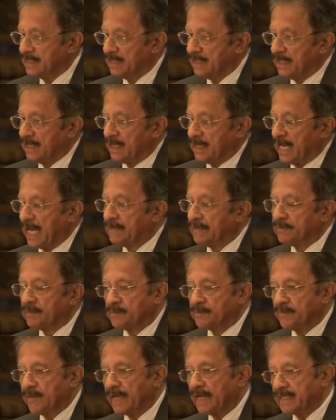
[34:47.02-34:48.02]
and we
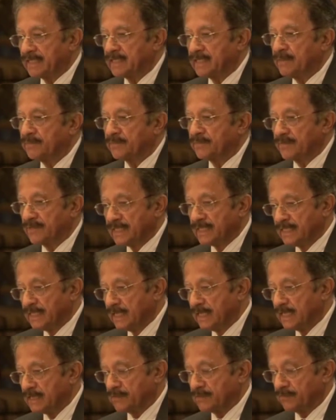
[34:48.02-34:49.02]
provided them 3
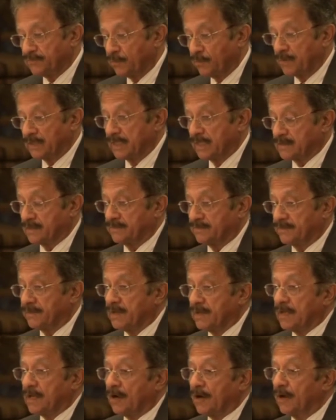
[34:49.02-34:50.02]
years or 4 years
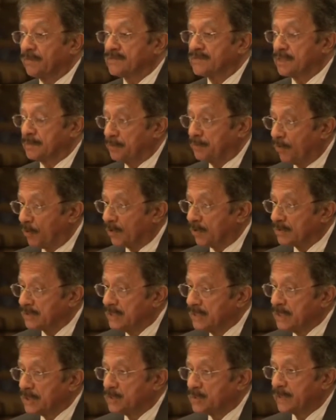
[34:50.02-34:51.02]
of support
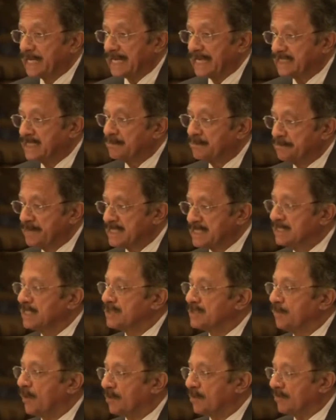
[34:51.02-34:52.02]
to get their business
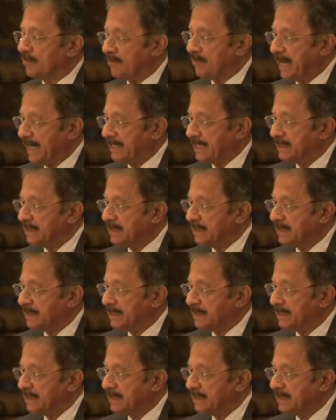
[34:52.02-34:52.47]
model right.